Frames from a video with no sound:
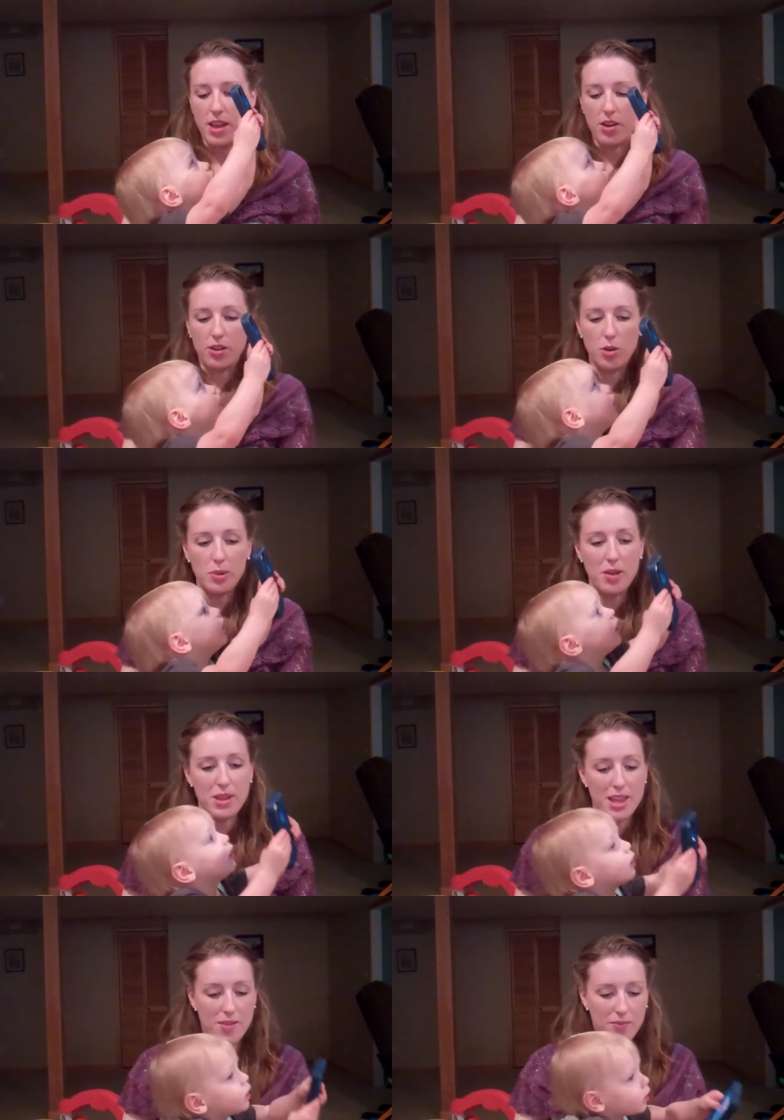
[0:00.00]
Here, go play
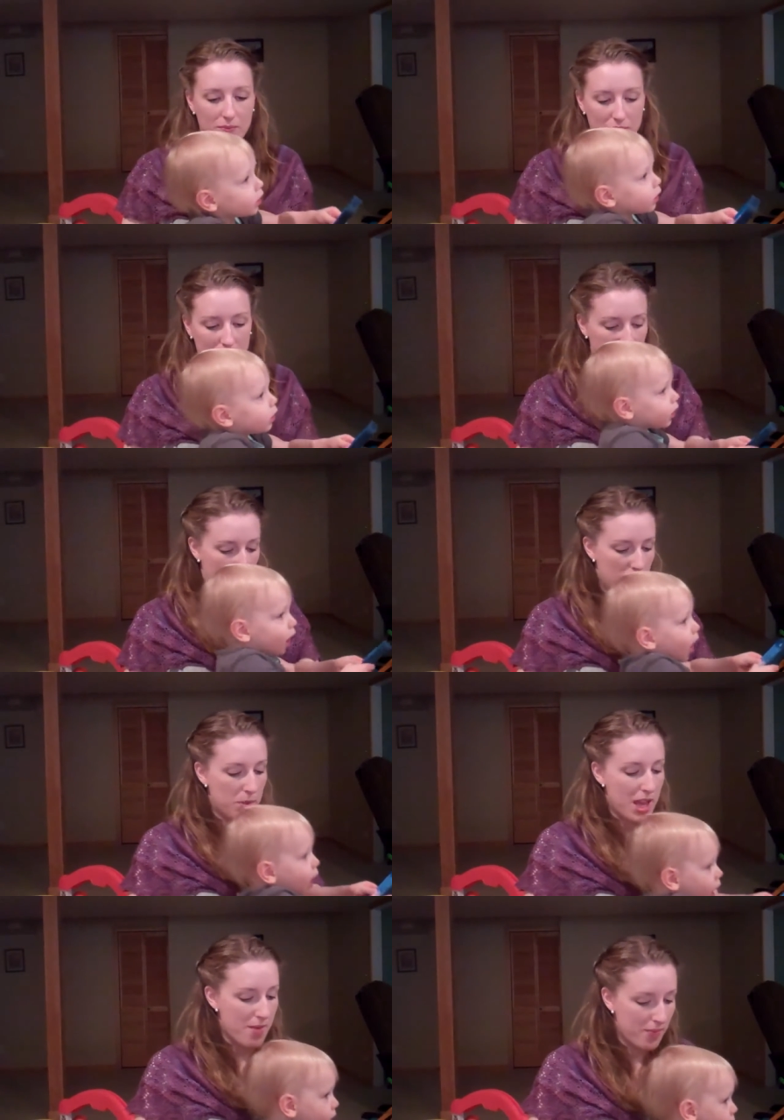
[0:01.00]
with it.
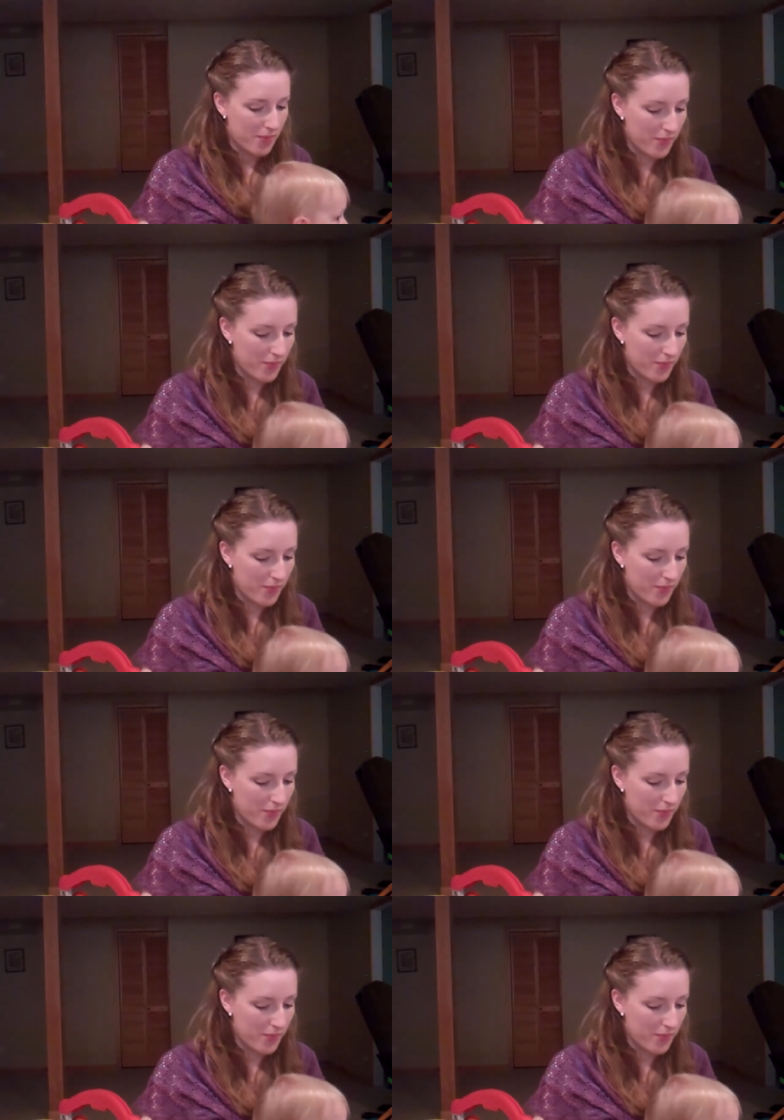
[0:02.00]
Go play.